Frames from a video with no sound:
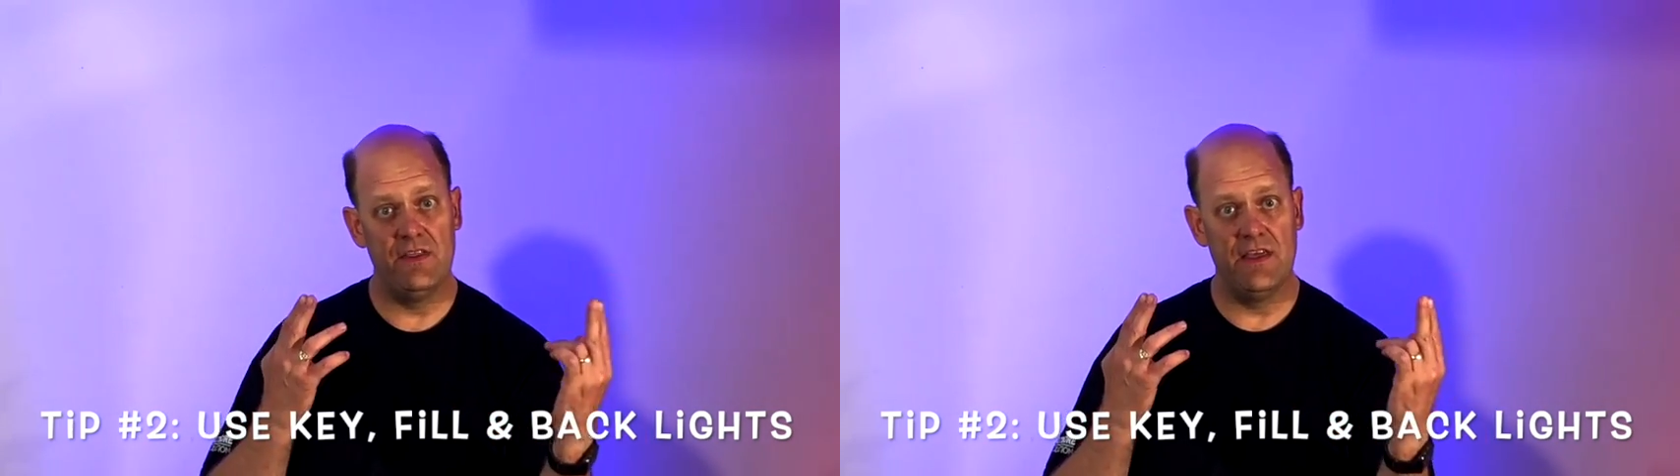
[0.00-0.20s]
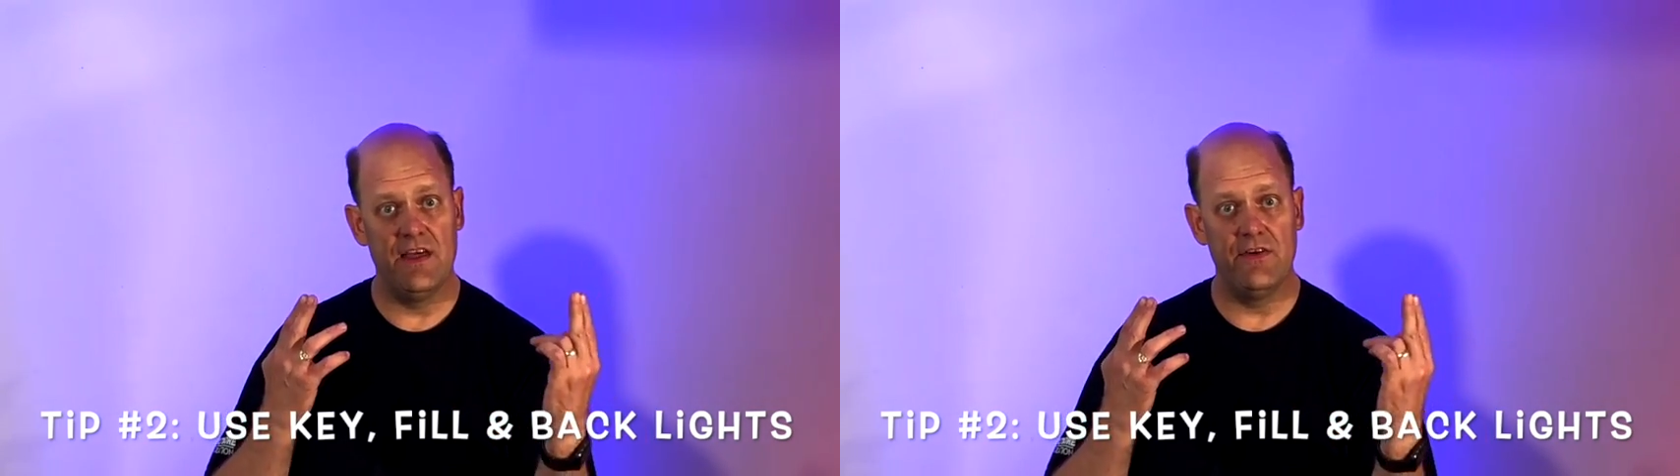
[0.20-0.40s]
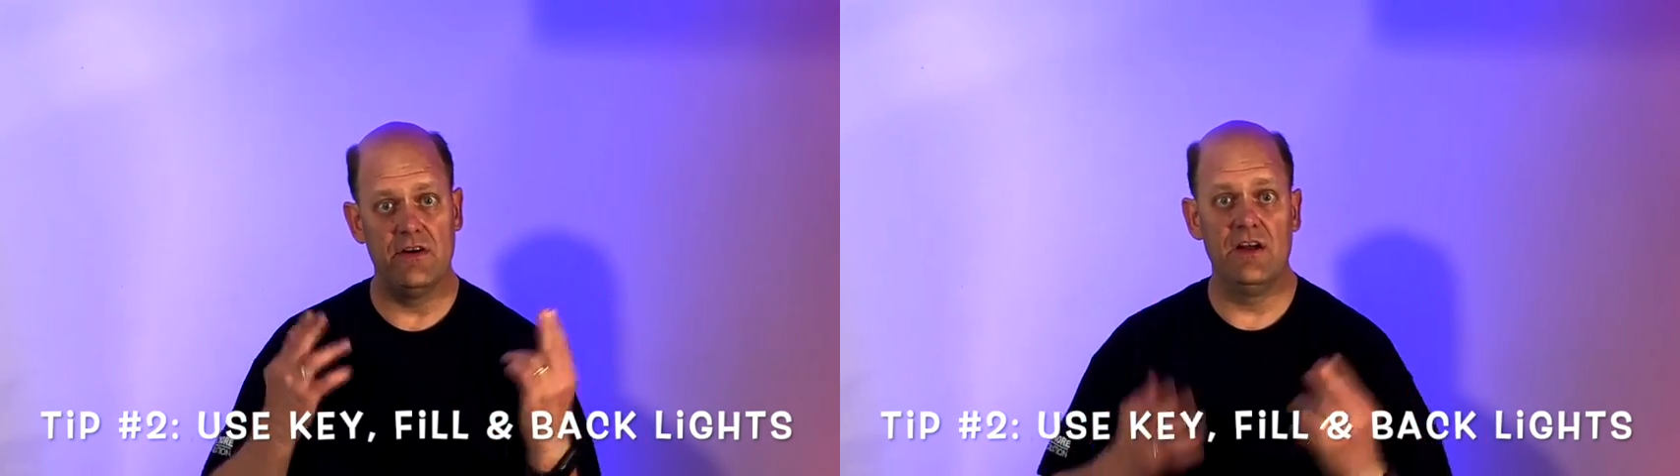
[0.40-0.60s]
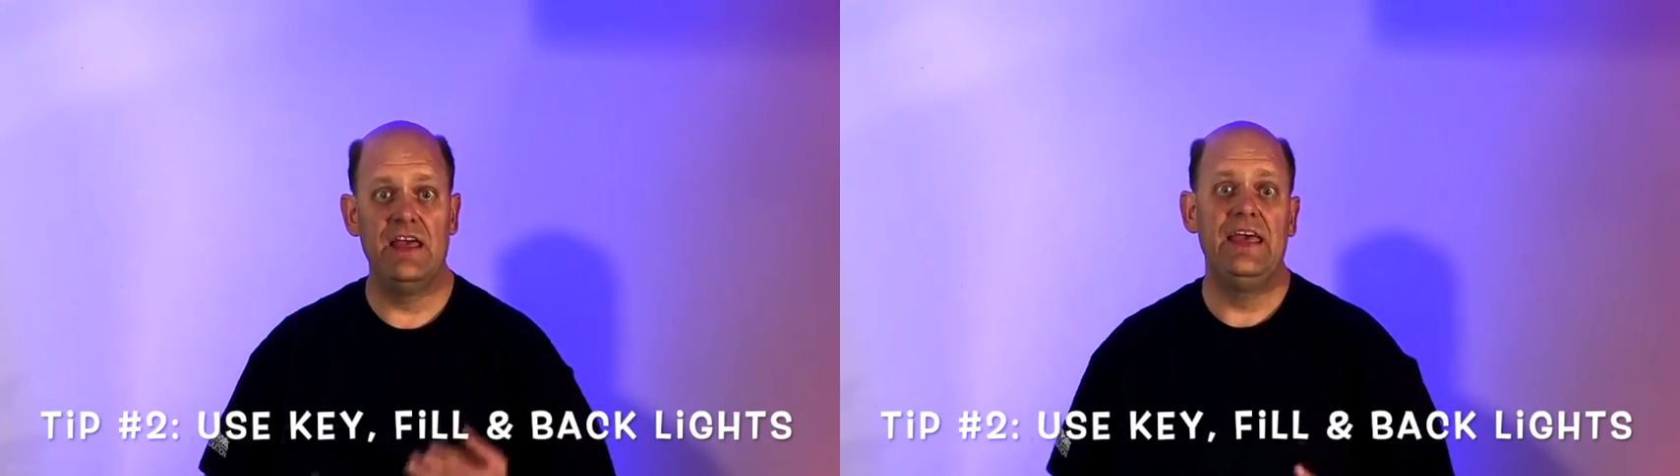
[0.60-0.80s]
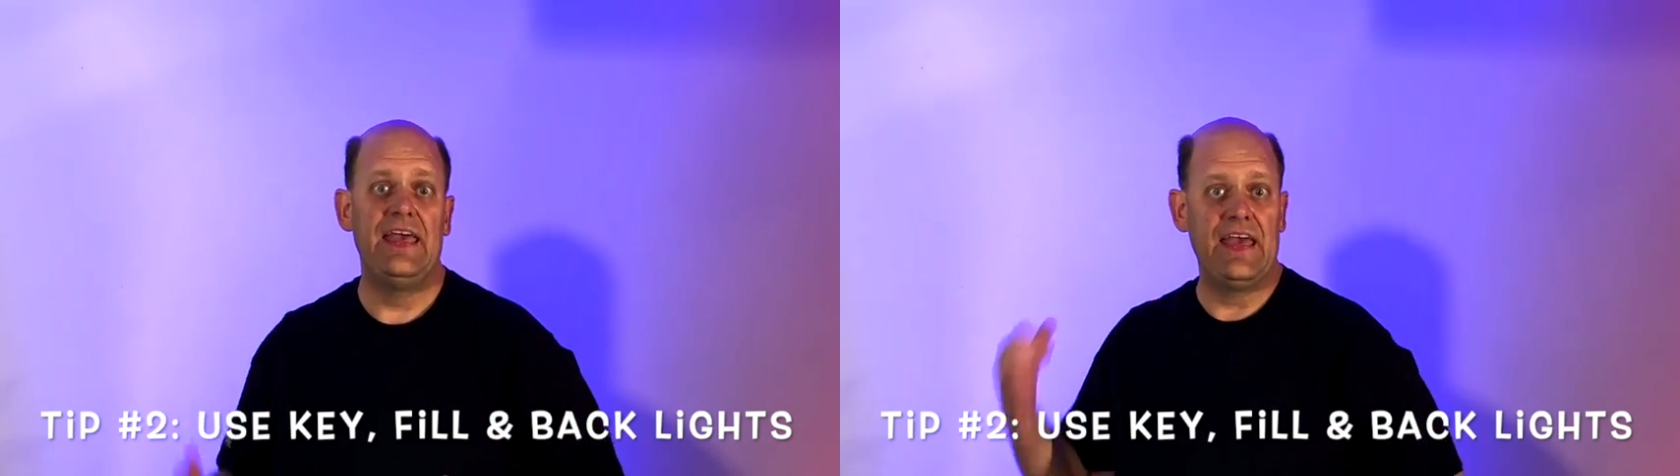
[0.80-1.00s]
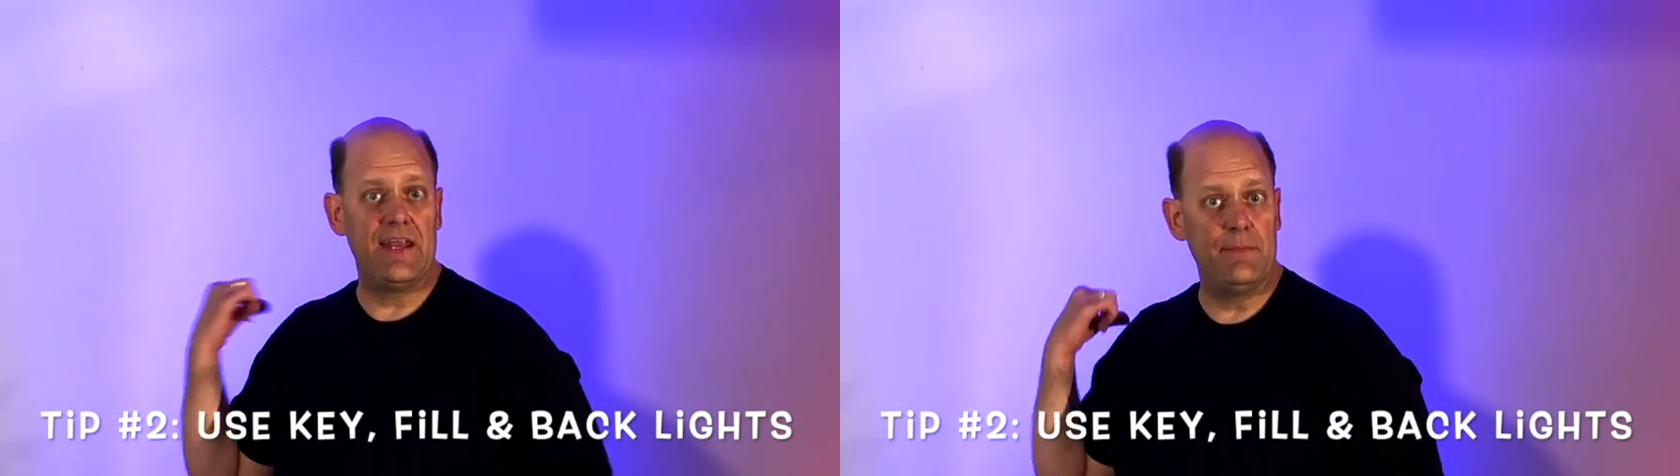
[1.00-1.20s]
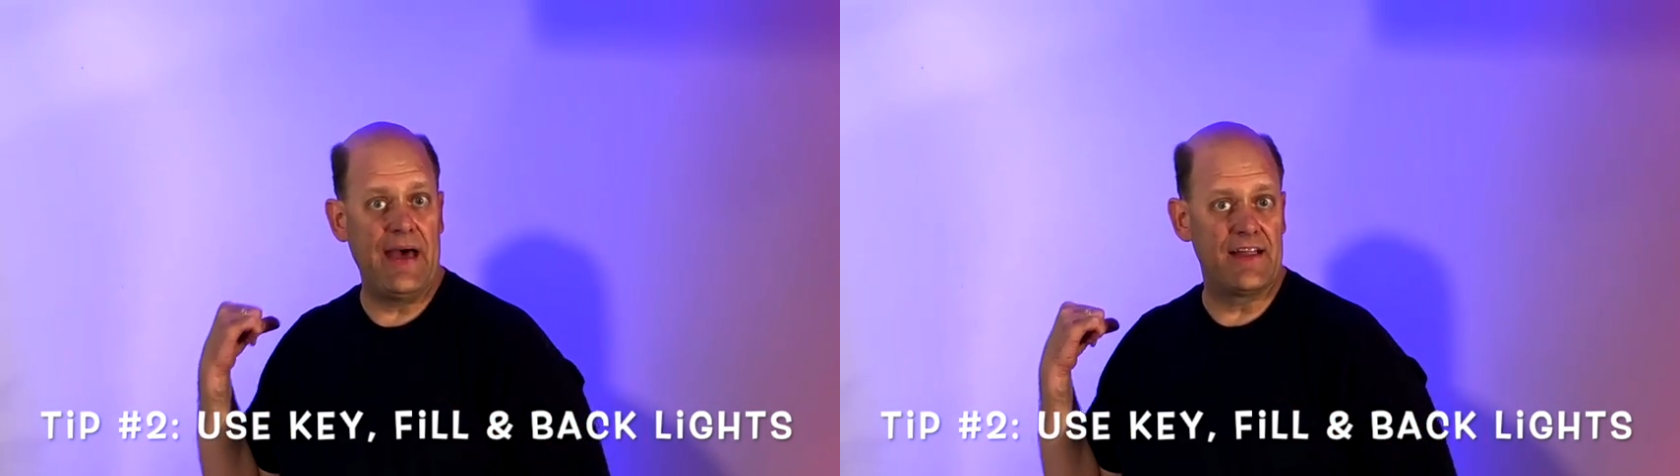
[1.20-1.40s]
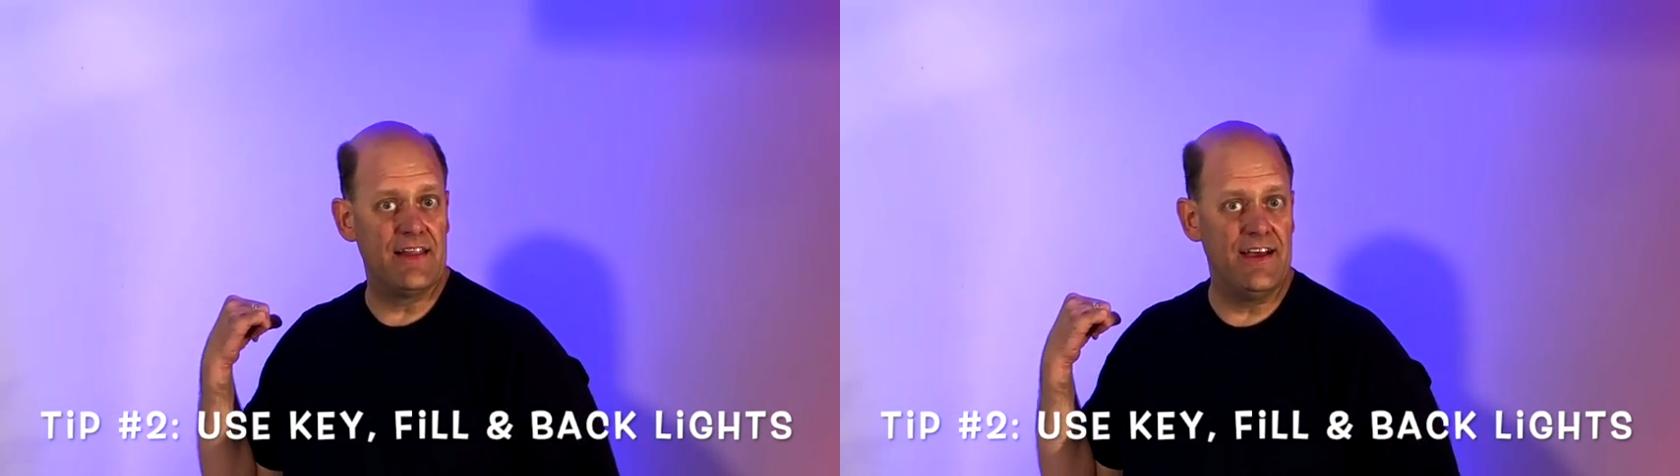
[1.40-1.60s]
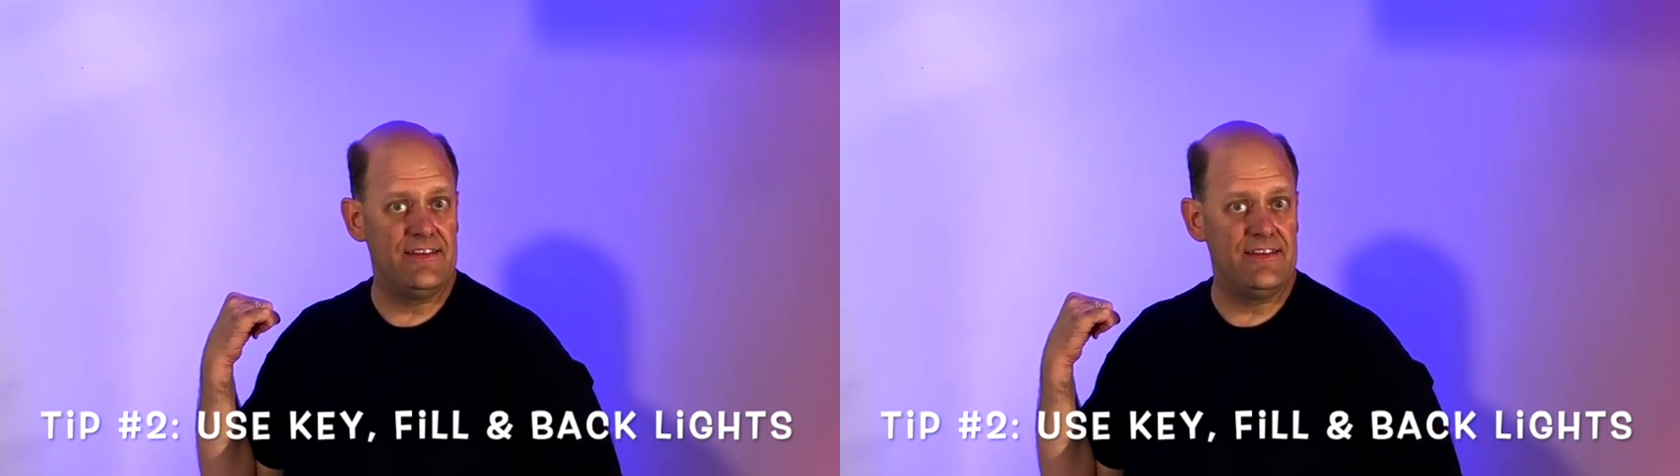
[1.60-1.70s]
the other, and a backlight.